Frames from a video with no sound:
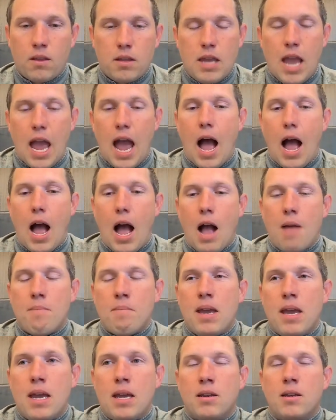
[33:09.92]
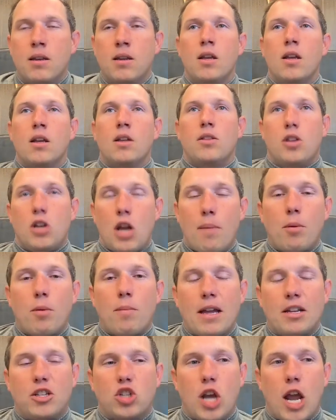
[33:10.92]
Yeah, I mean, the number
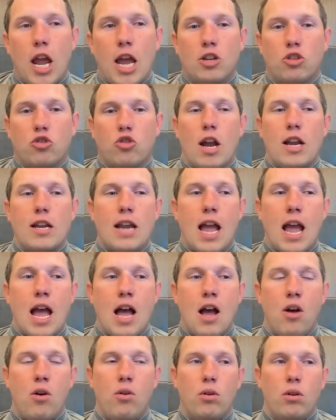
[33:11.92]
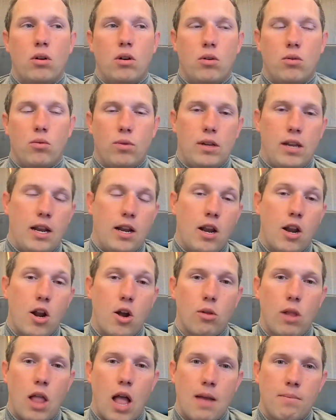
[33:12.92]
may change. Right now, we need an
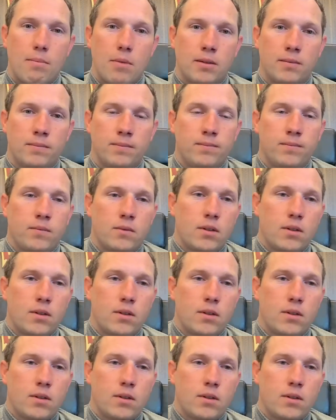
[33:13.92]
O-lineman.